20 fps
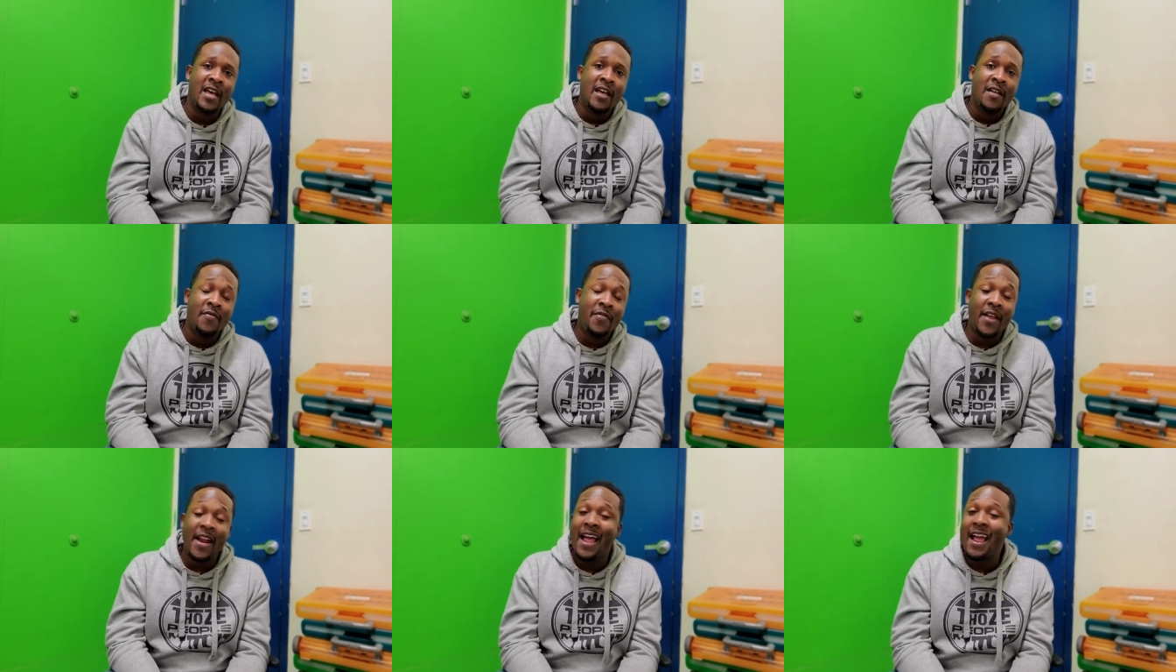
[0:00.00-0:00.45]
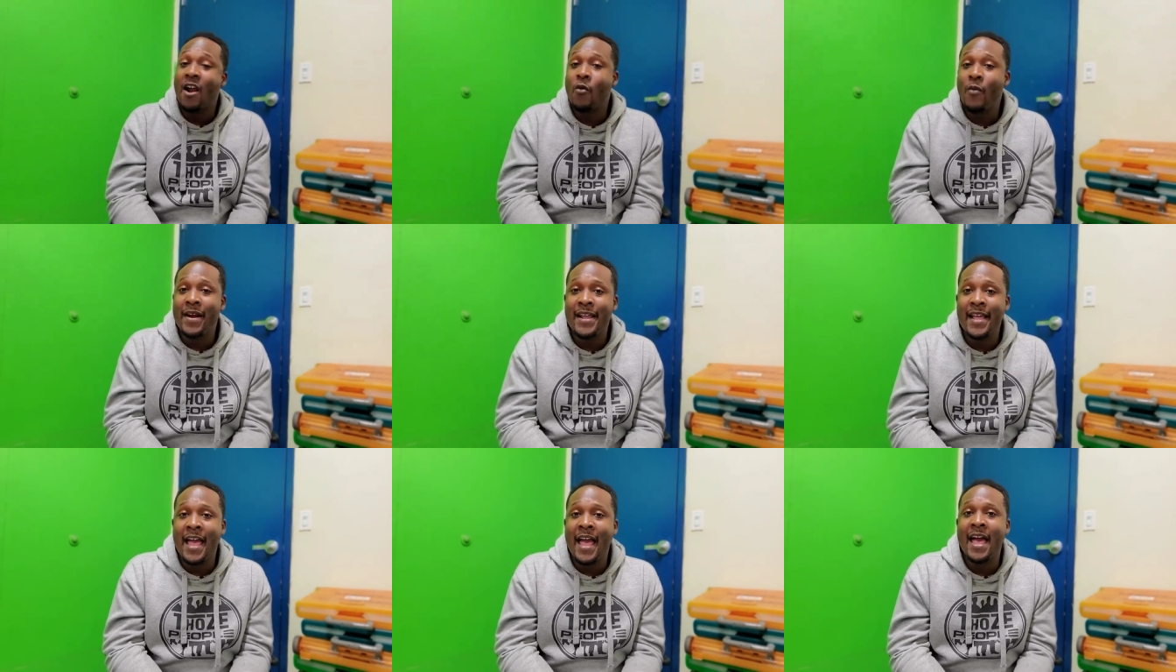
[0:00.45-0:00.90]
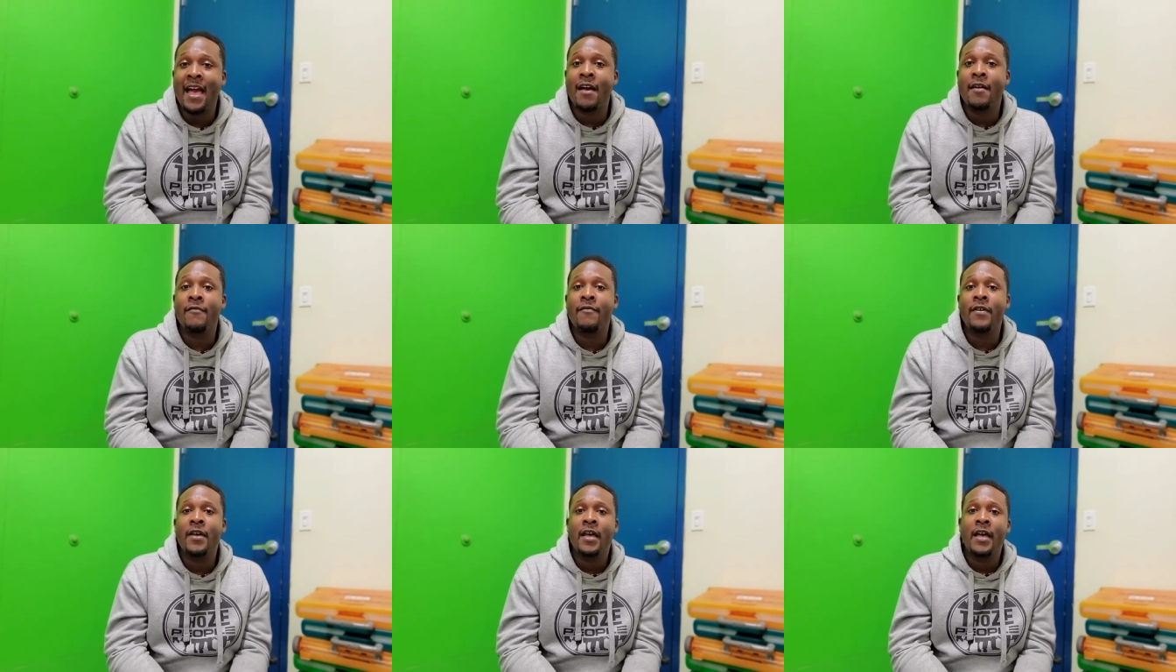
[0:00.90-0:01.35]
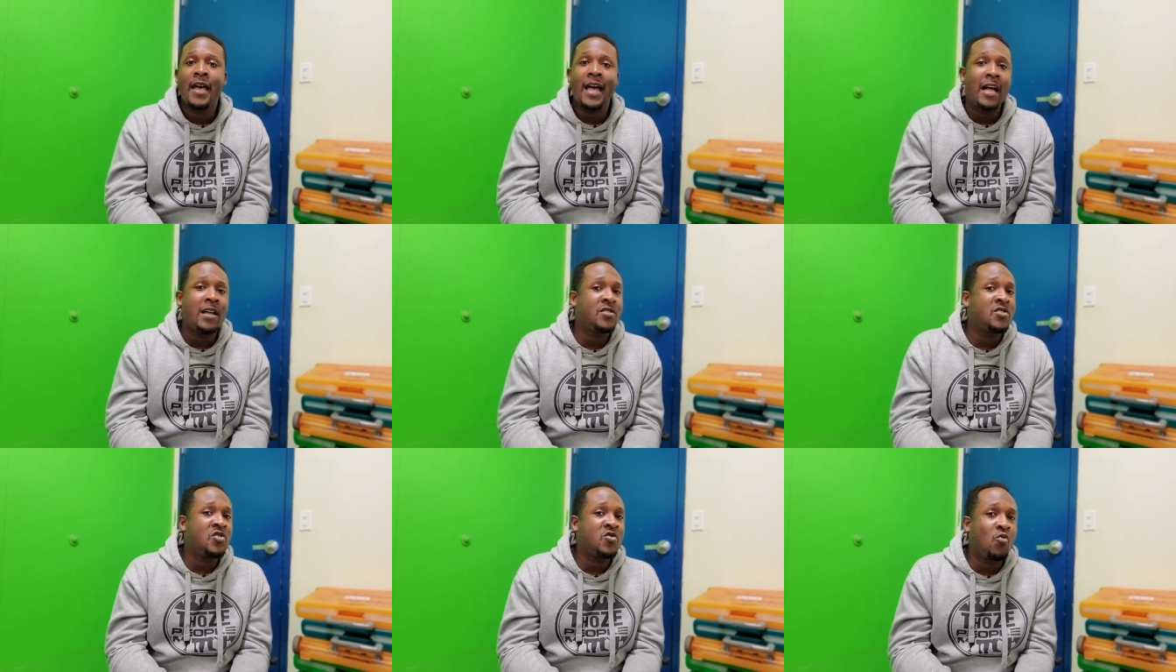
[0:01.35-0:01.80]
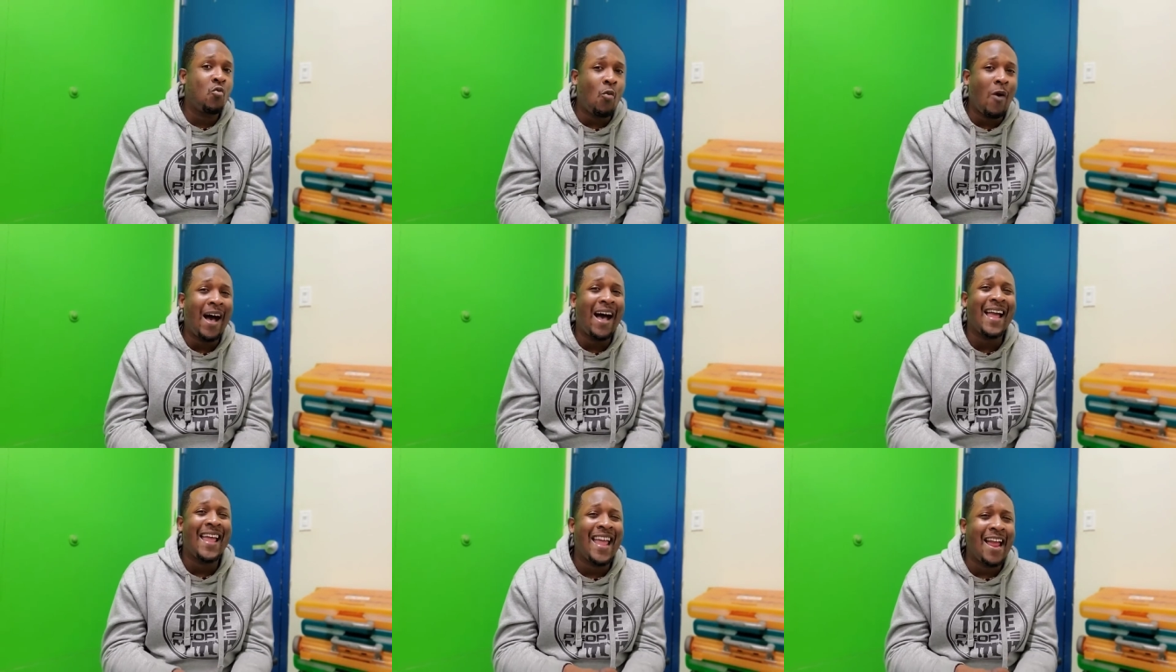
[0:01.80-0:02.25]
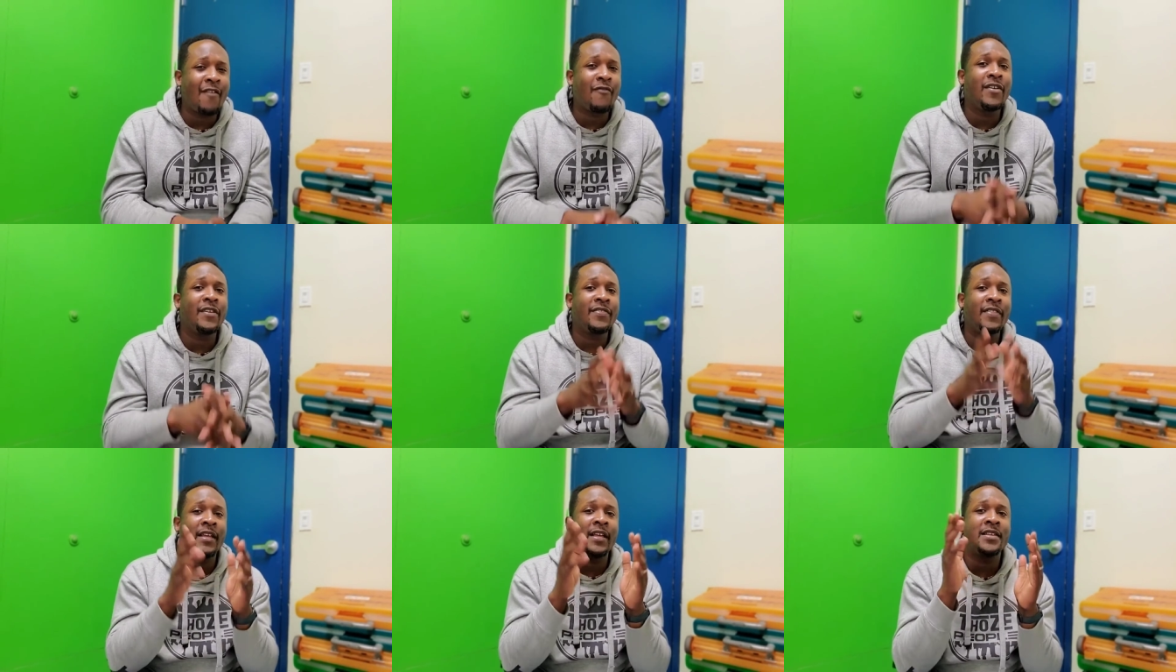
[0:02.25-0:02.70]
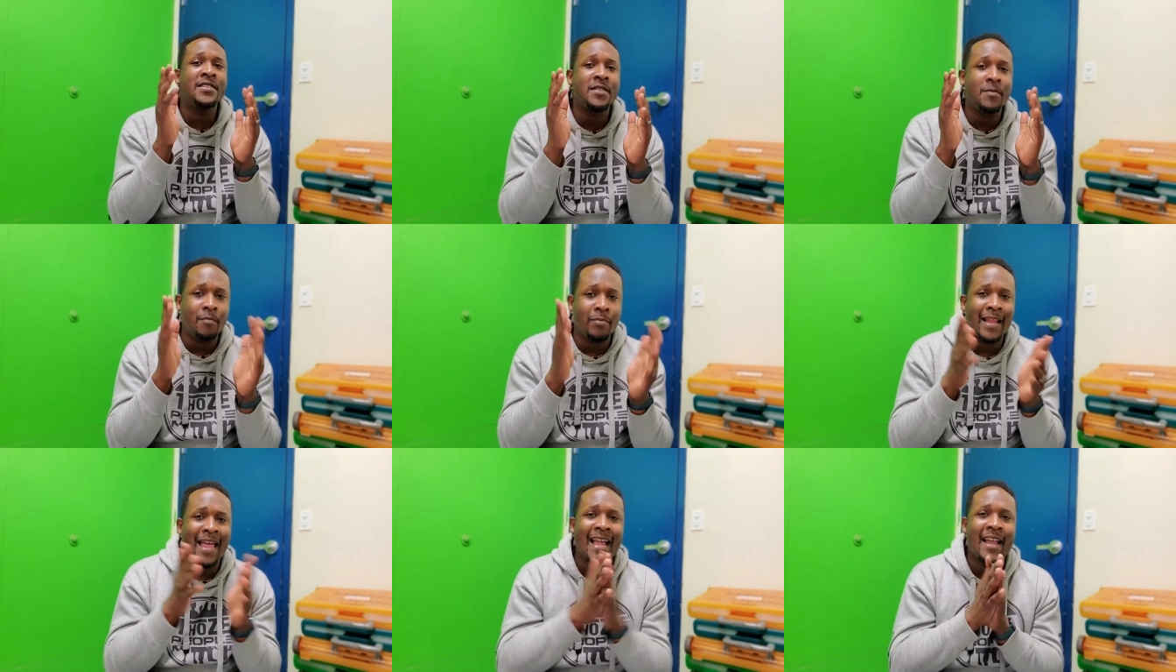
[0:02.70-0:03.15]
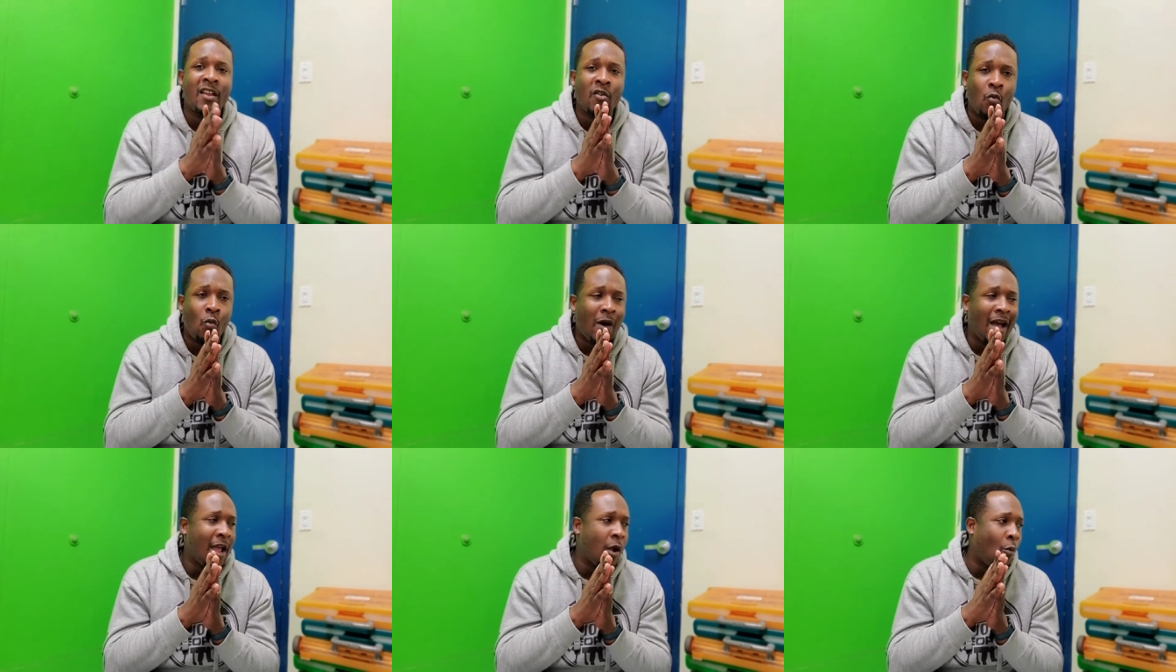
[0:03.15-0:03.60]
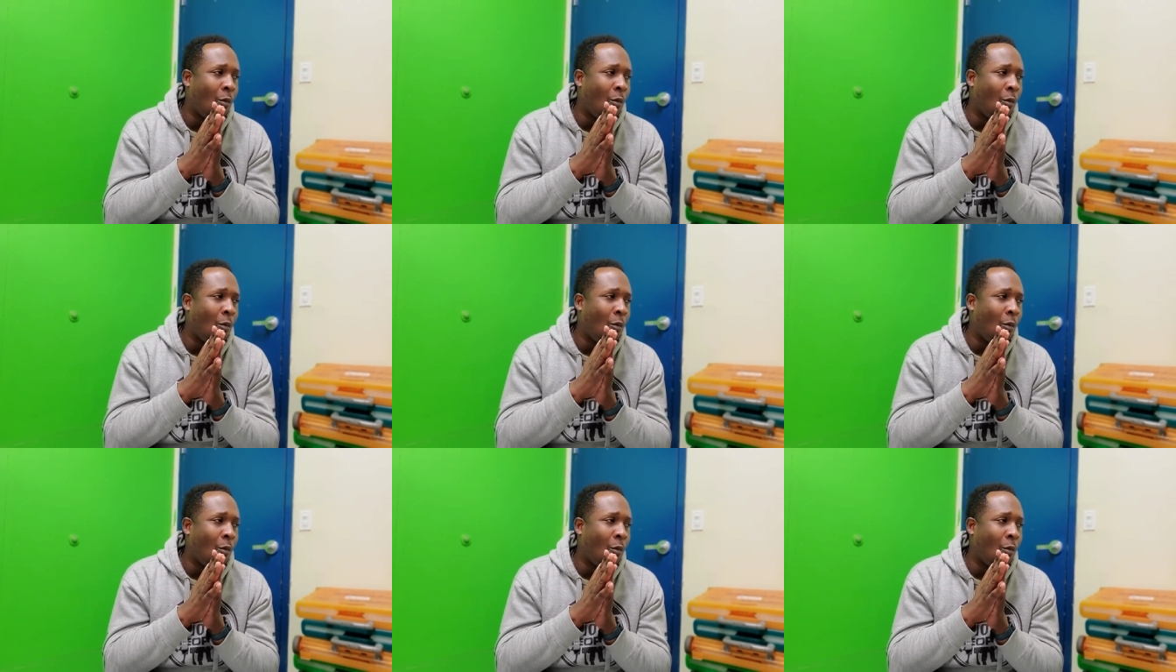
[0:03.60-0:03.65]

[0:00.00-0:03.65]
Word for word: that I already have as to why everything is in black and white.